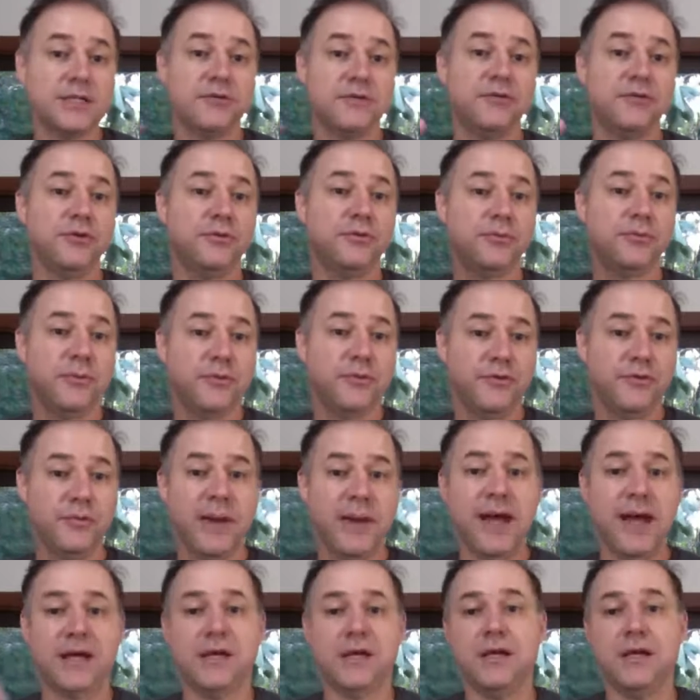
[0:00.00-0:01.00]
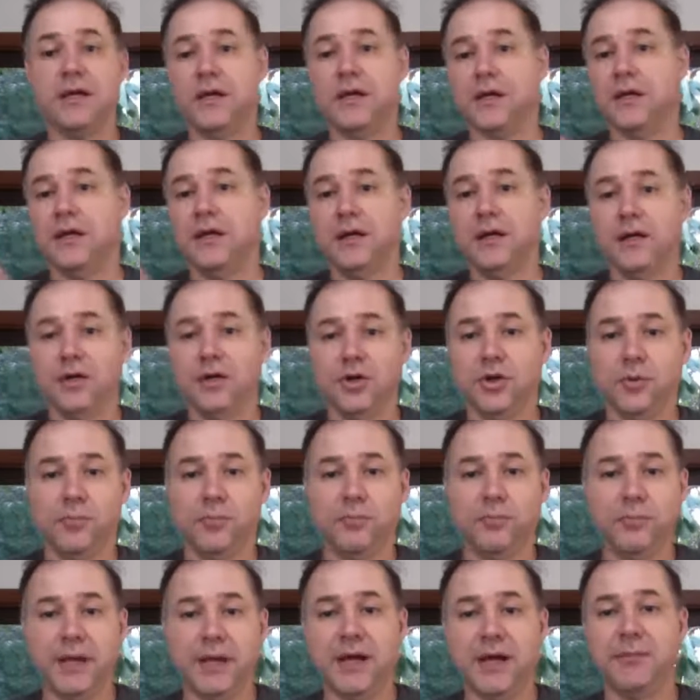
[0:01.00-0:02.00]
if you're back here,
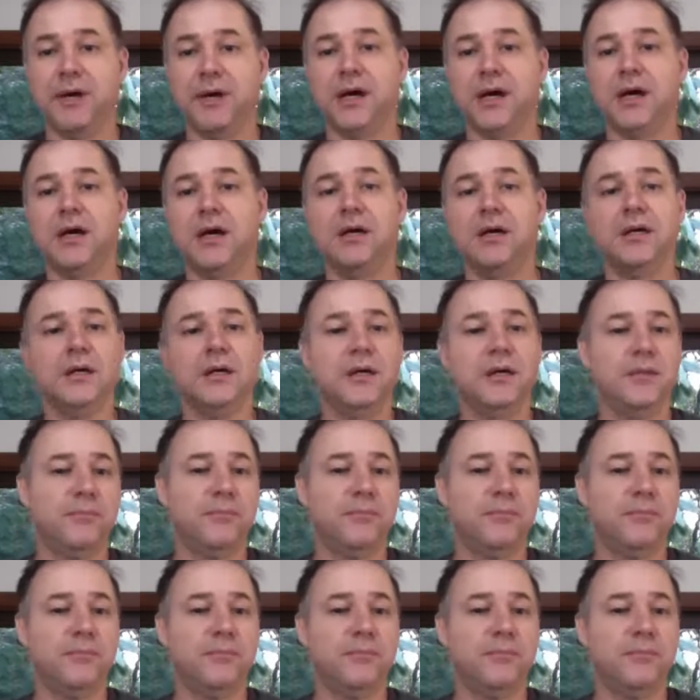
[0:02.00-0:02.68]
Pema,